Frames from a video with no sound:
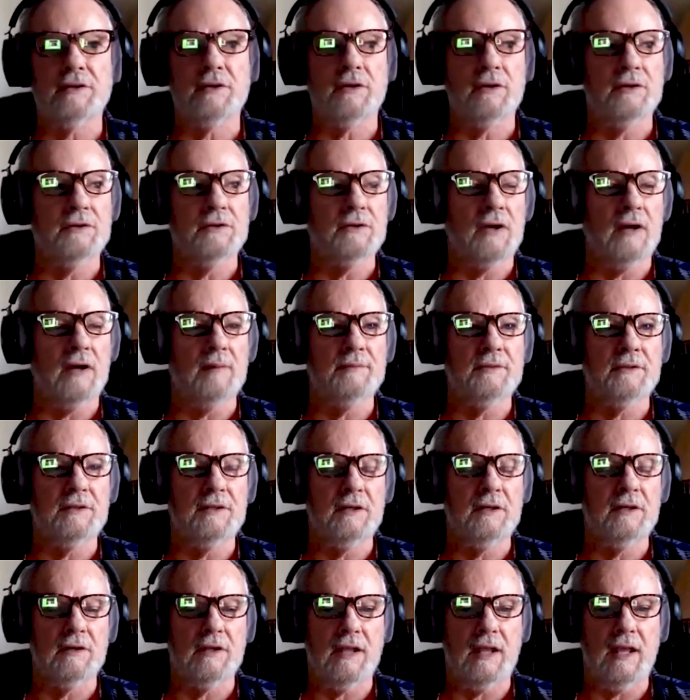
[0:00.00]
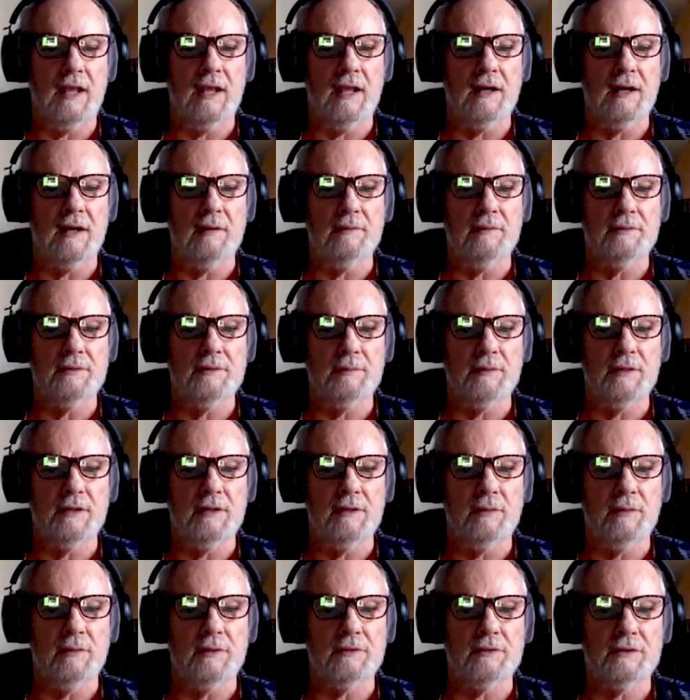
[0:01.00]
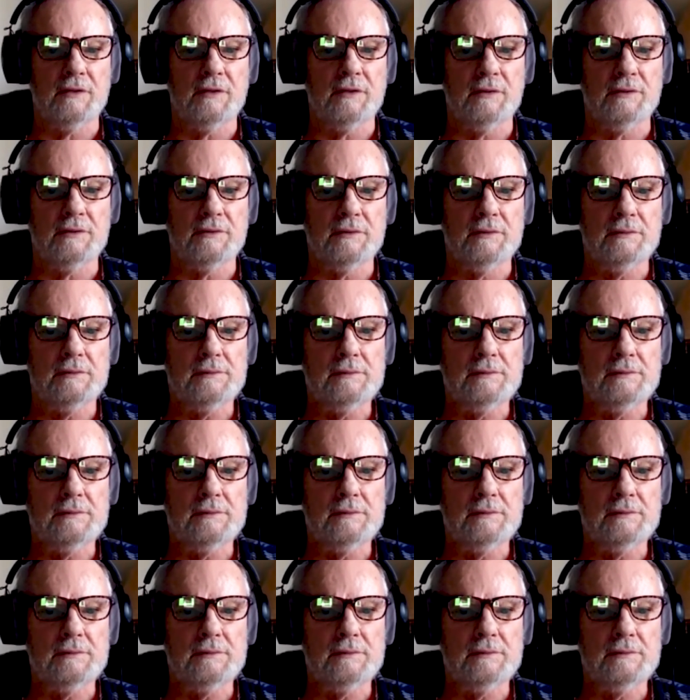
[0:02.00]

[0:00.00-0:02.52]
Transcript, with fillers: her adopted here in Canada, somebody on the West Coast